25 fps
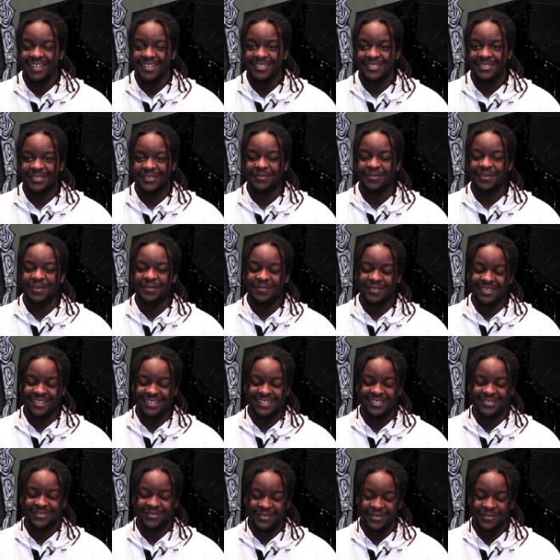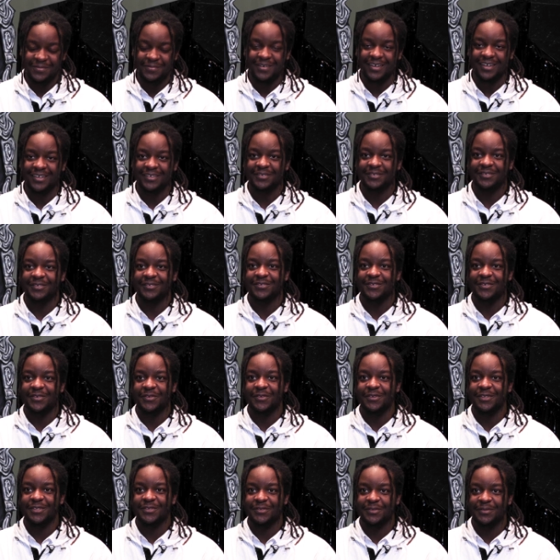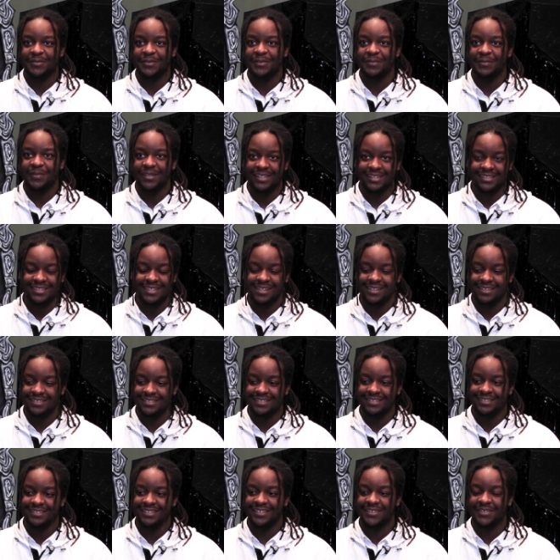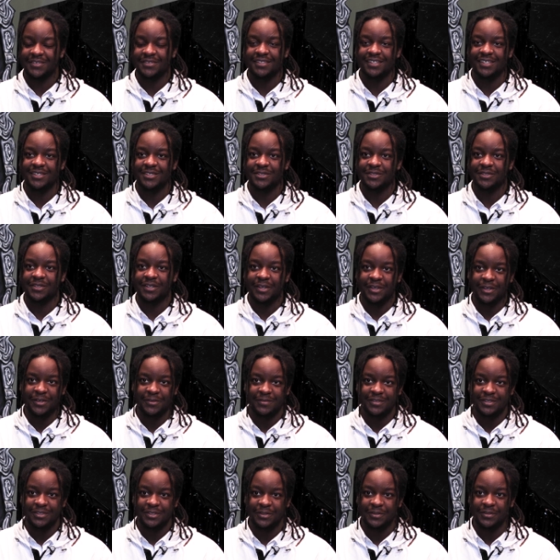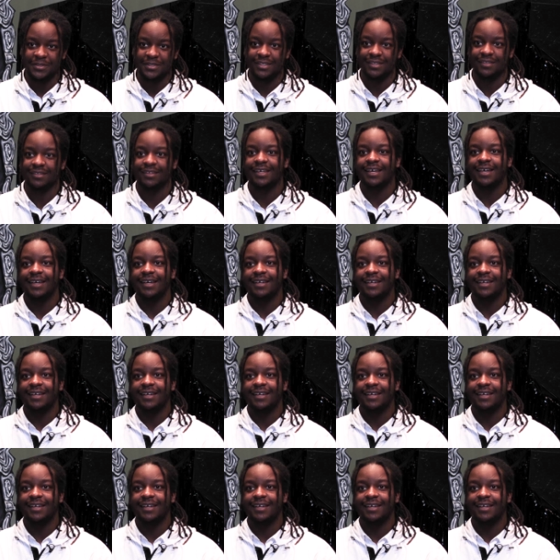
So my biggest role model, of course, would be my talented theater teacher, Gary Mendoza.